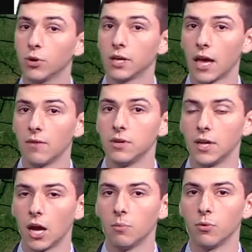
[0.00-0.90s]
bring heavy
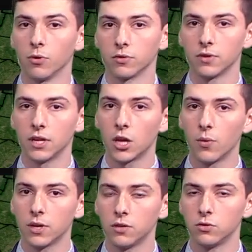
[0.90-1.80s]
downpours. And then
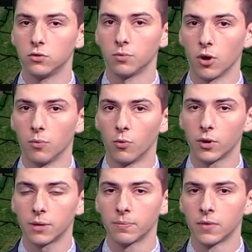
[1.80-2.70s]
going into tomorrow
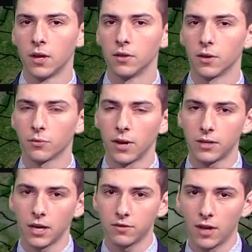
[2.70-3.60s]
morning, the threat
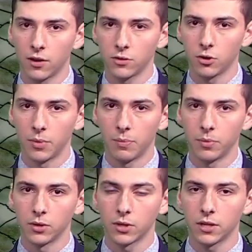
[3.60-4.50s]
dies down a little bit,
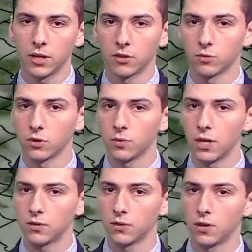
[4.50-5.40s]
but look at this. Once we
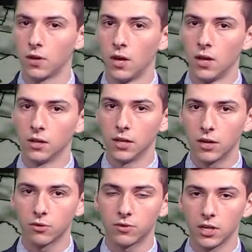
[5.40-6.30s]
get to the
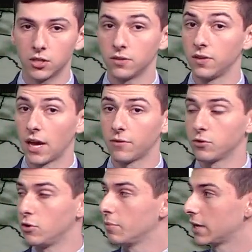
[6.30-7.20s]
later stages of the
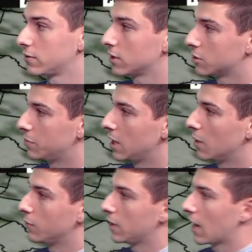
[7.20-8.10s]
afternoon by 6 p.m., we